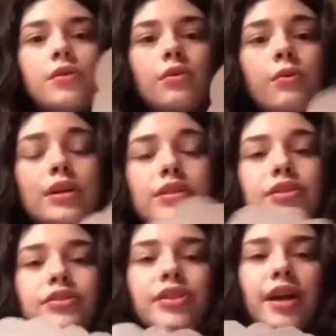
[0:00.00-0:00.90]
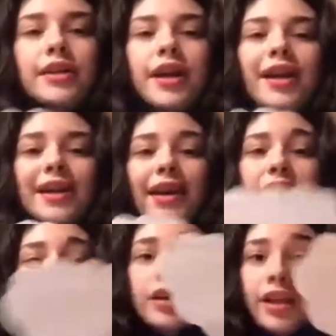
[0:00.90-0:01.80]
once you're done cutting out
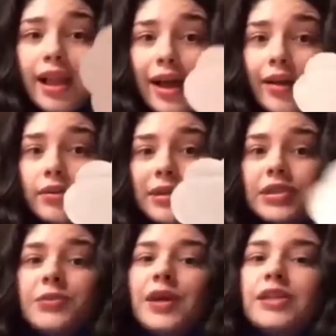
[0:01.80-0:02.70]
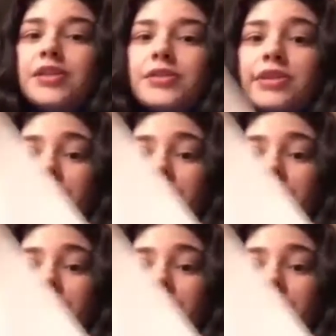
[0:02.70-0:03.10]
your cloud, what you want to do is just